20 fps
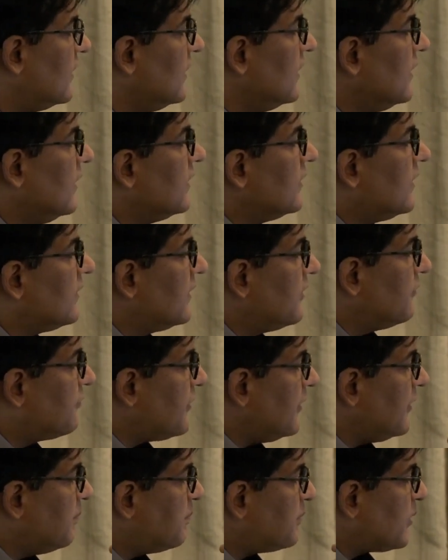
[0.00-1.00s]
The
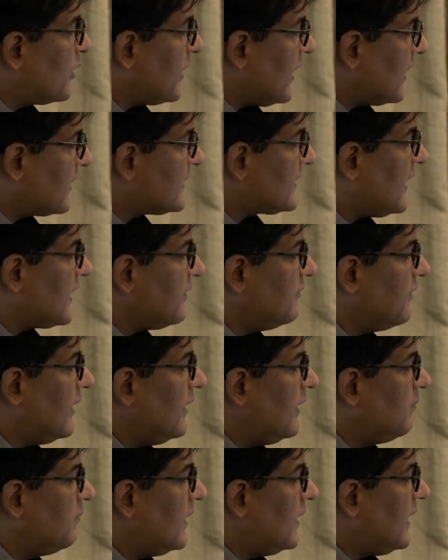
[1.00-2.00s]
different products are
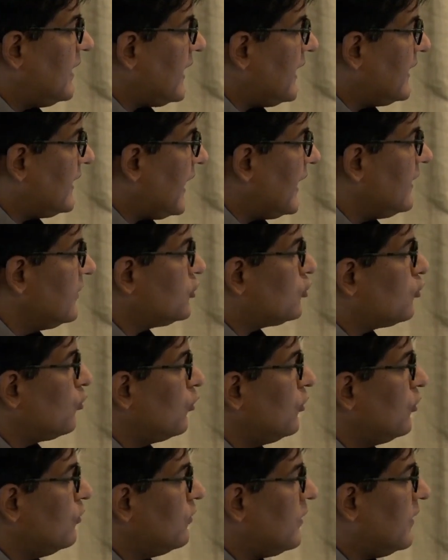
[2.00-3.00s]
available, and I'll show
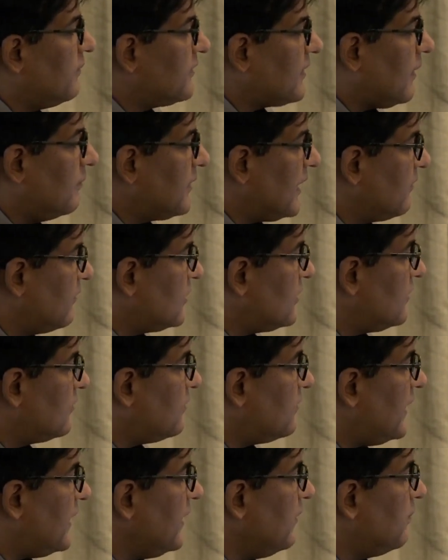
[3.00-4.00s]
you something which is
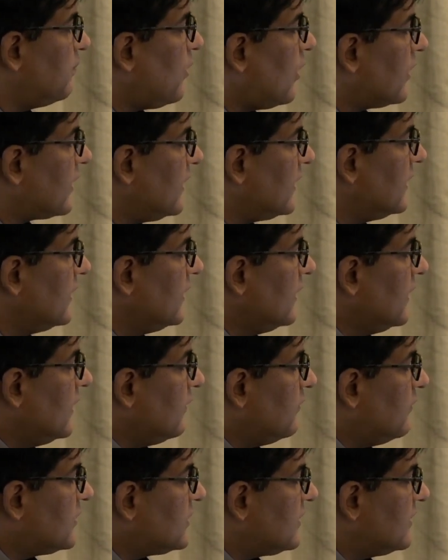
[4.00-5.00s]
very important,
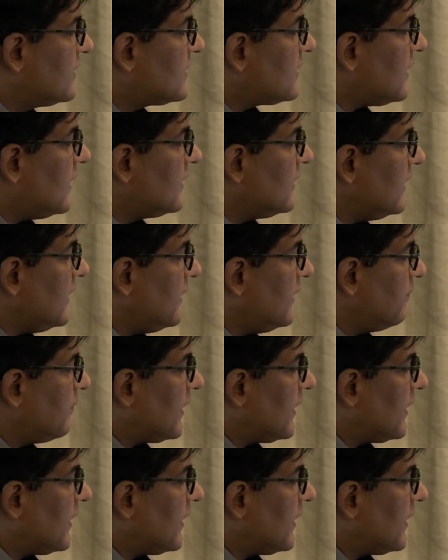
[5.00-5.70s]
which is the